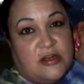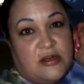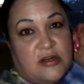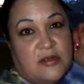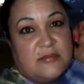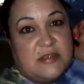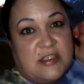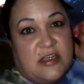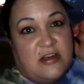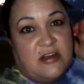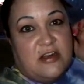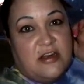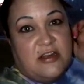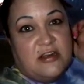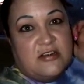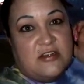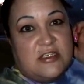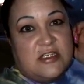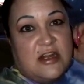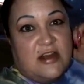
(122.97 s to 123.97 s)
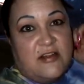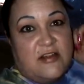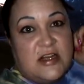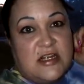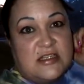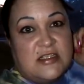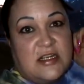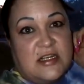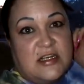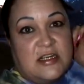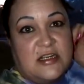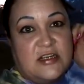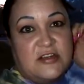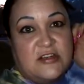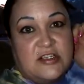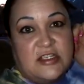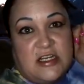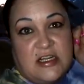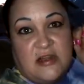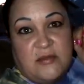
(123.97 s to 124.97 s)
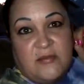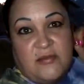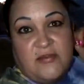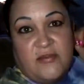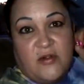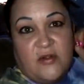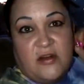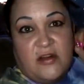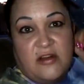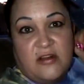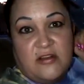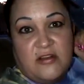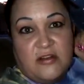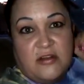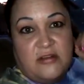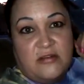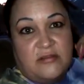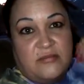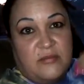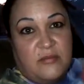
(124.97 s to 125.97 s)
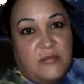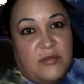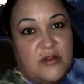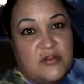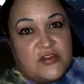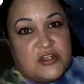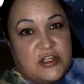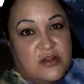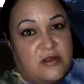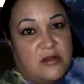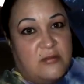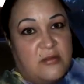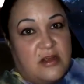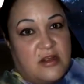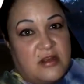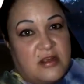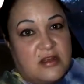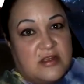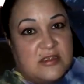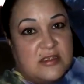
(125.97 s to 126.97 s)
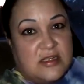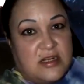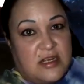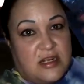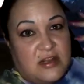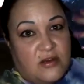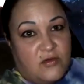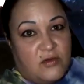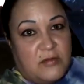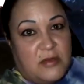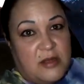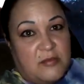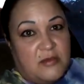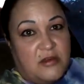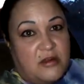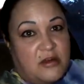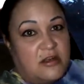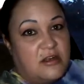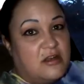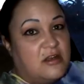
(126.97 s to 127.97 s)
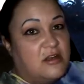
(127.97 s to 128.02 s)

I'm starting to understand things I didn't understand before. They're both showing me things that I can remember.